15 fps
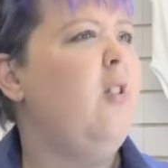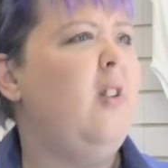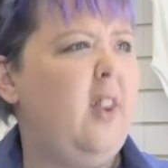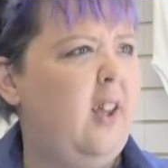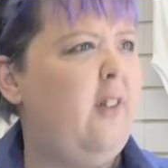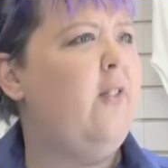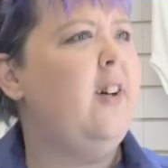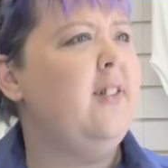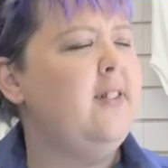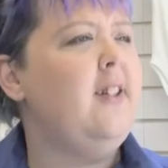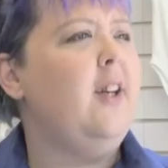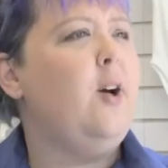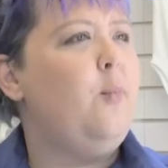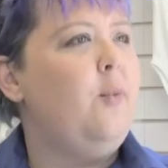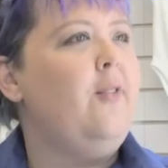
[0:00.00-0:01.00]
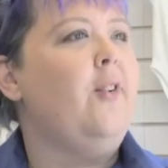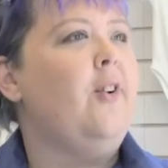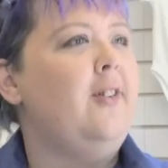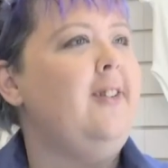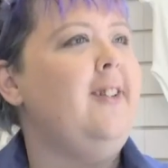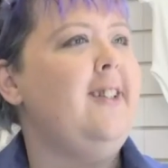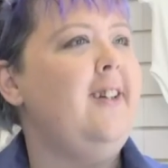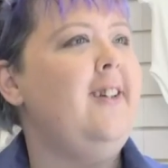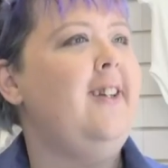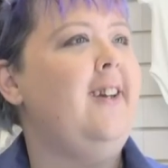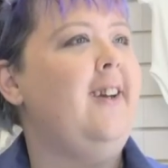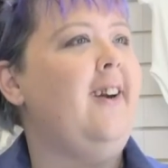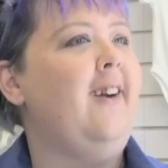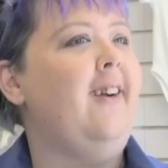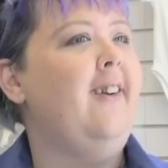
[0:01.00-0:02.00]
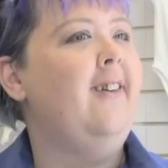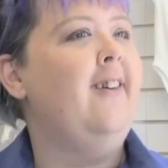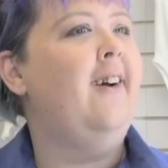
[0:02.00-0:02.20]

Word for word: really fancy coming to volunteer here.